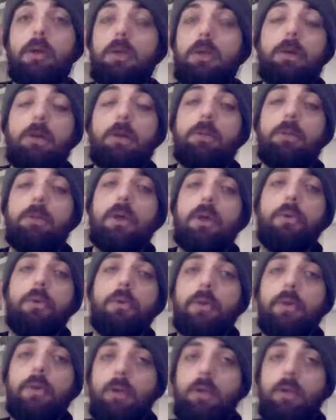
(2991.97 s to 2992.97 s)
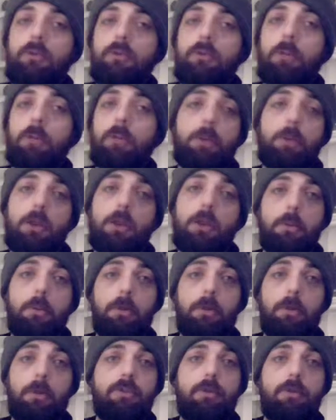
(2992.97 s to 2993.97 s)
He might be healthy. They just might be keeping
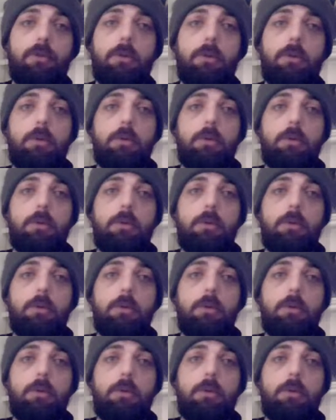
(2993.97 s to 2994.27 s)
him off TV.